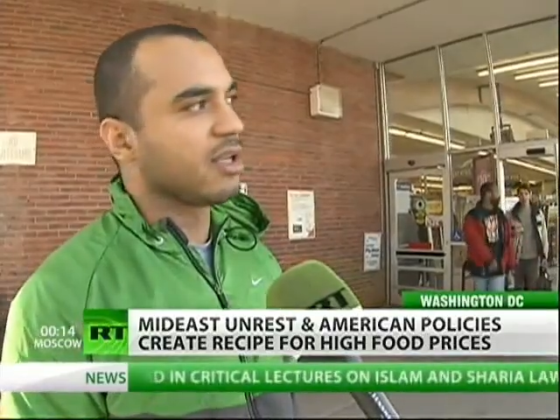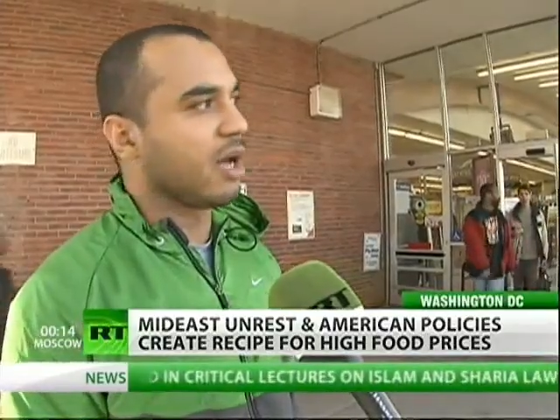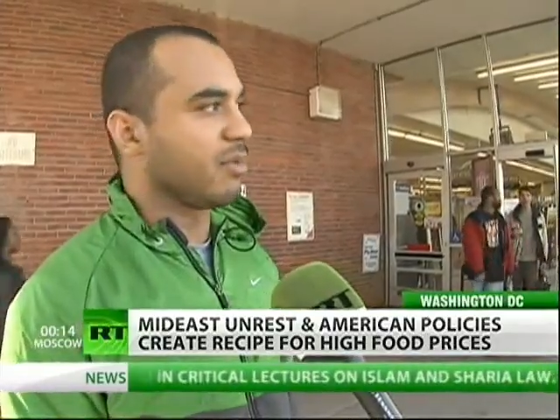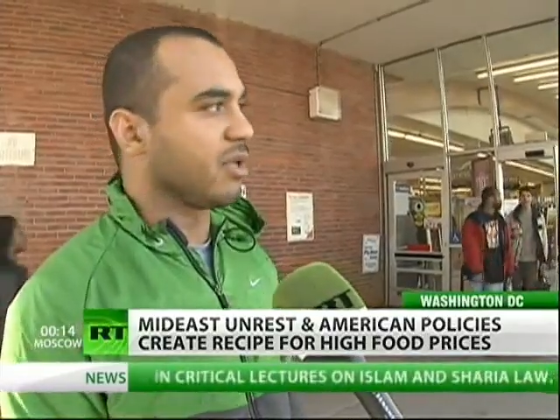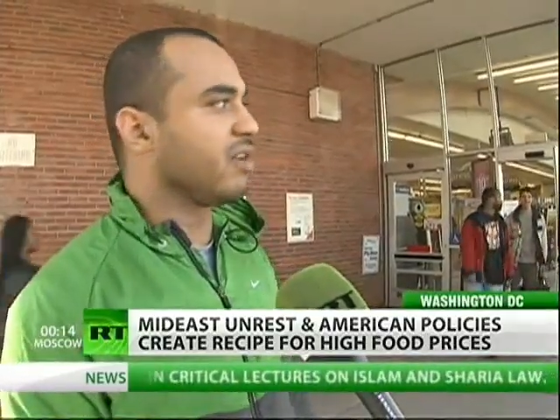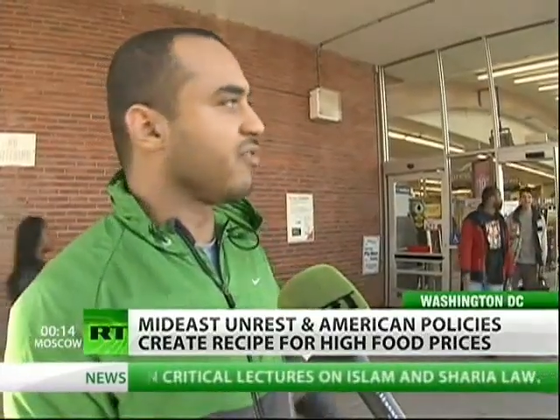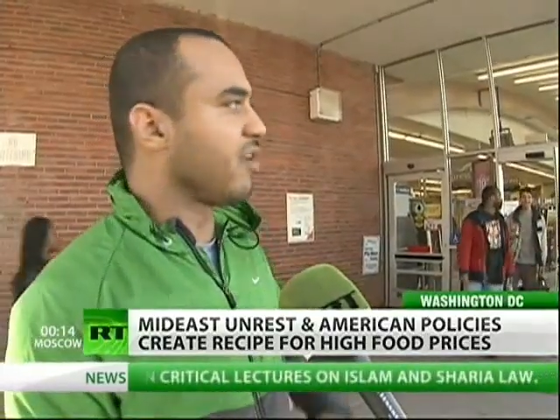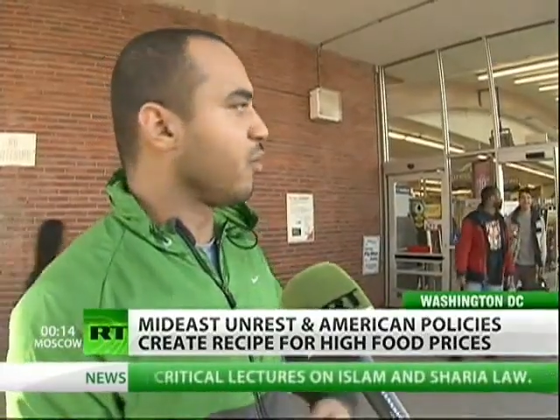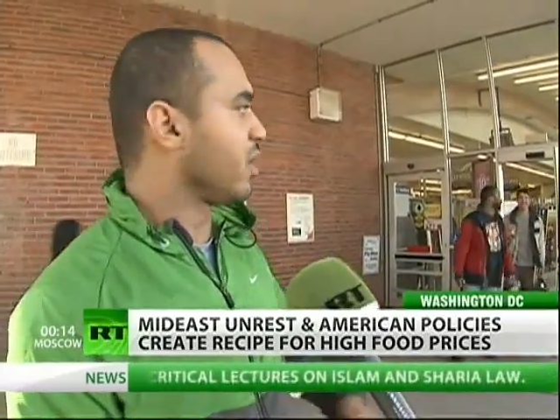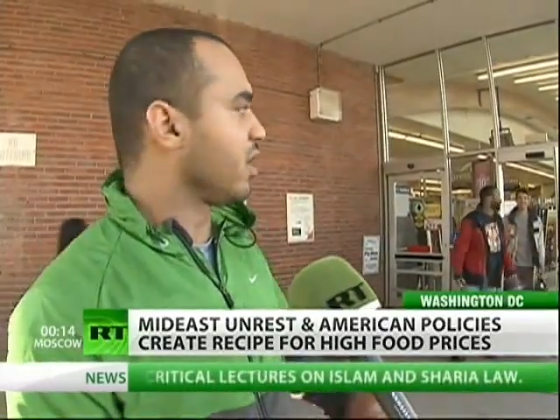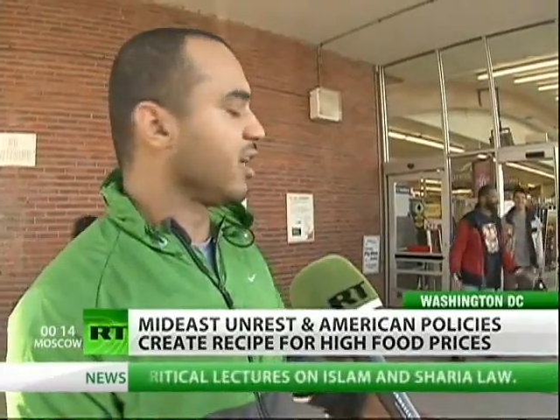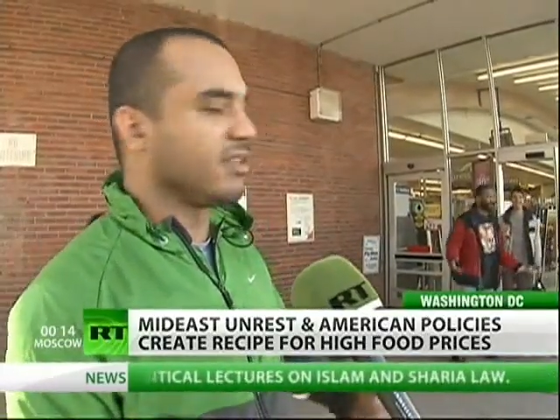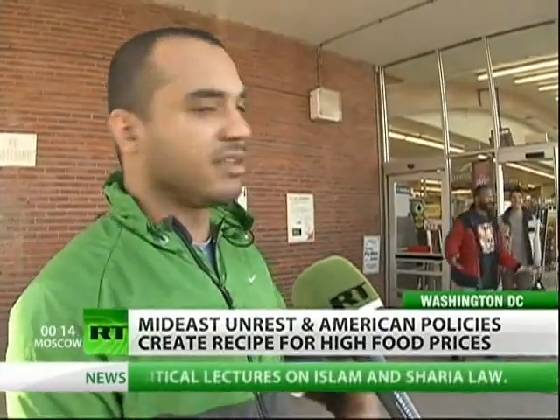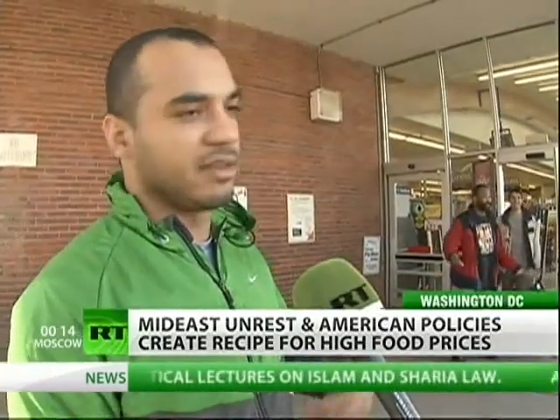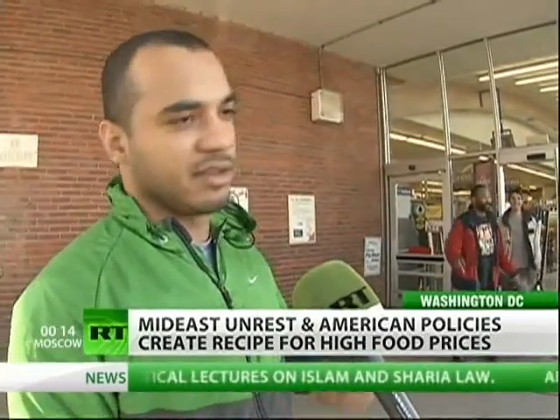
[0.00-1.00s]
I mean, if I want
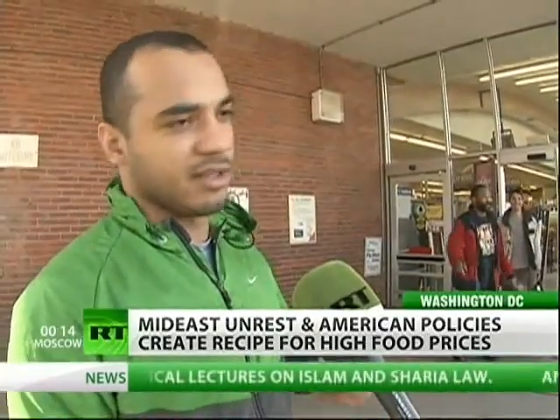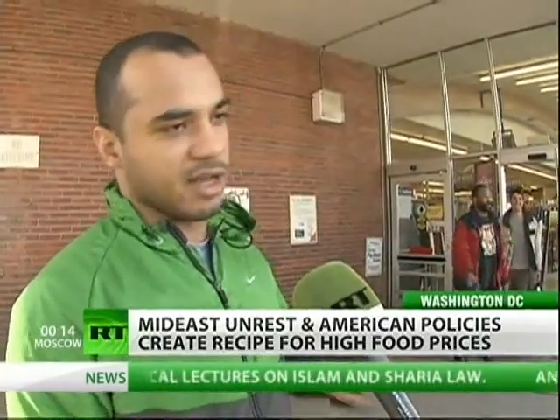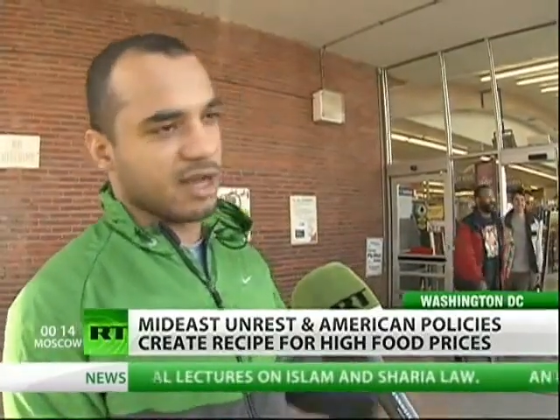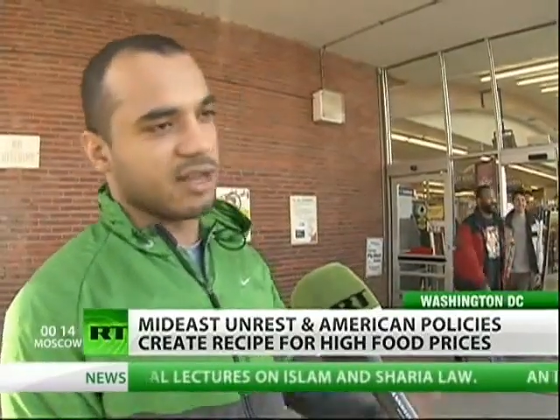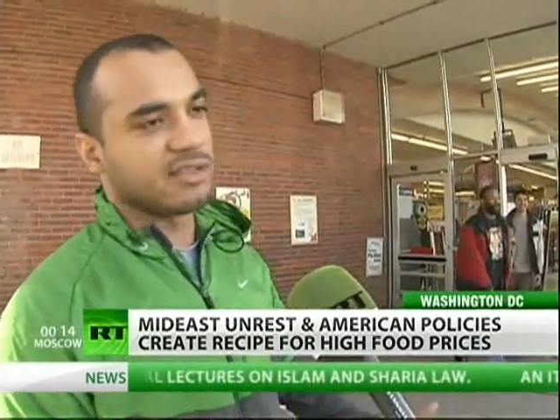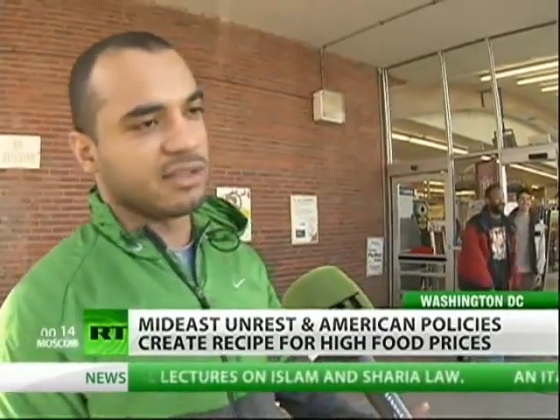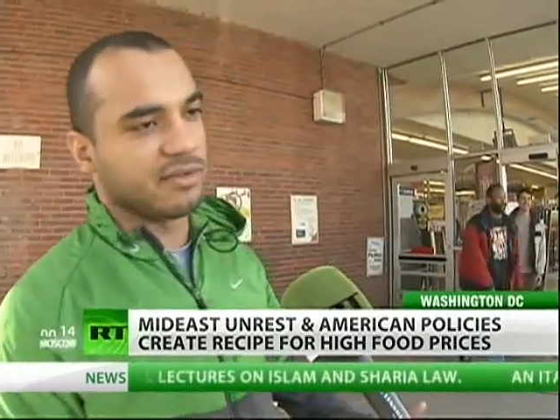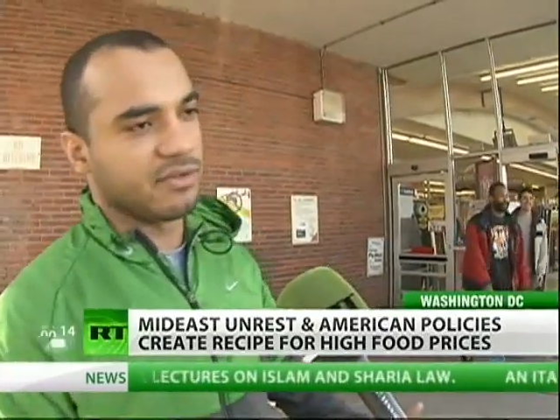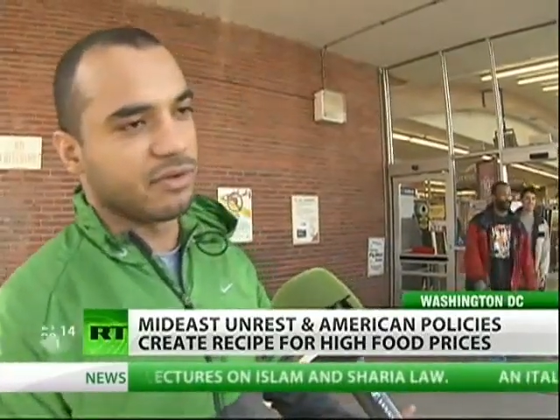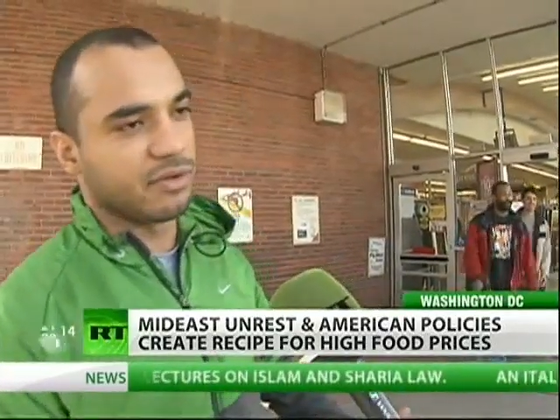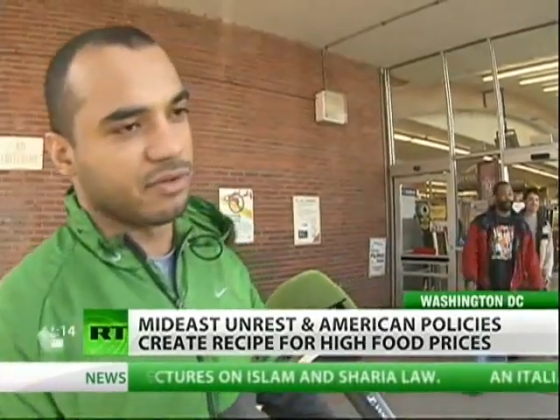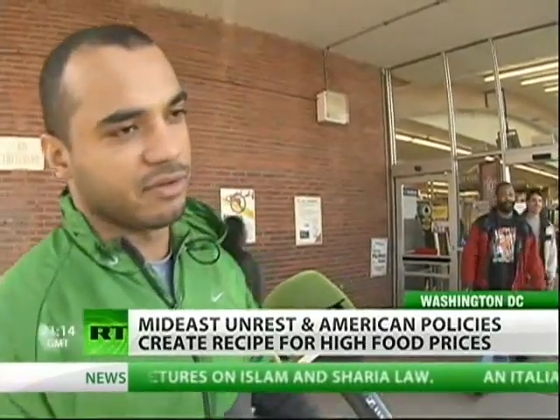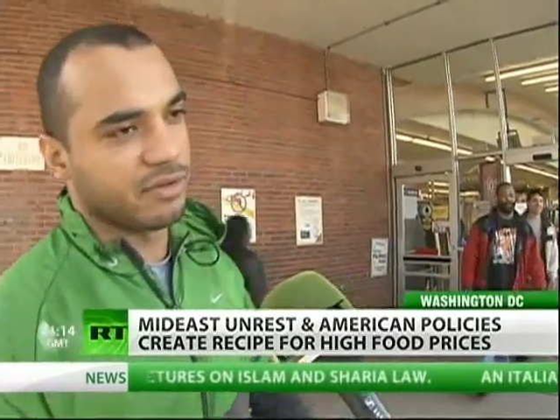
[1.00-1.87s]
to eat healthy food.